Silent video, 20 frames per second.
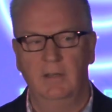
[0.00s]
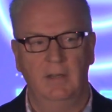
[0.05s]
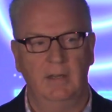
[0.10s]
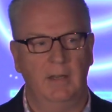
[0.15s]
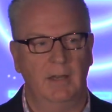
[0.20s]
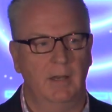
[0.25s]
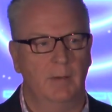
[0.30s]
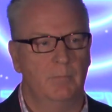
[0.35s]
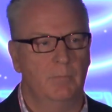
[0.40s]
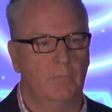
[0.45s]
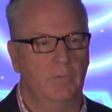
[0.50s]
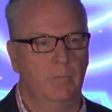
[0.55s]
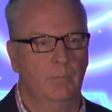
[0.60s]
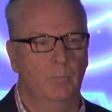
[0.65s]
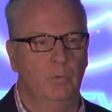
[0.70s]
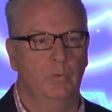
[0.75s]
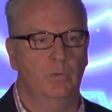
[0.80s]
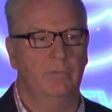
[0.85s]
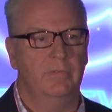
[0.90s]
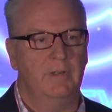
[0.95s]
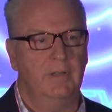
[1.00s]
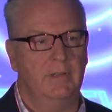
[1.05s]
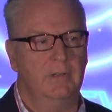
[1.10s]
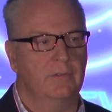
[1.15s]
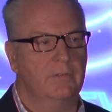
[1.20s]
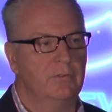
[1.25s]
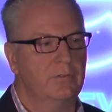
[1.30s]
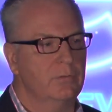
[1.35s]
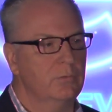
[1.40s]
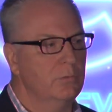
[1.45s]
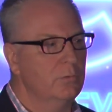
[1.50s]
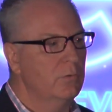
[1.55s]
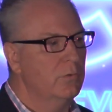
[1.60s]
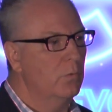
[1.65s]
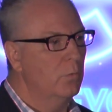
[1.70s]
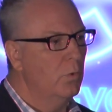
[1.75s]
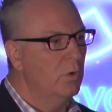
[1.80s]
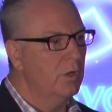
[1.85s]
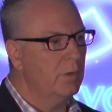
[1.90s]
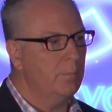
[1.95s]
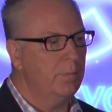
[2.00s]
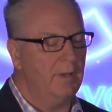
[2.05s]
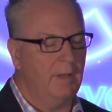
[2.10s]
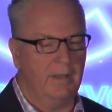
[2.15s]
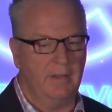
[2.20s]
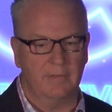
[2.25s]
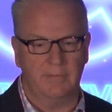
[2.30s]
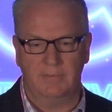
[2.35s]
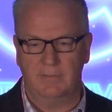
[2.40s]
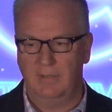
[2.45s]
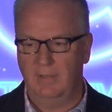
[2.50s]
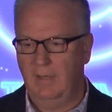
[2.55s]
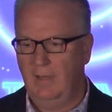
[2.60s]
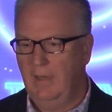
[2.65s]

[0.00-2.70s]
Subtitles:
the move into the workplace.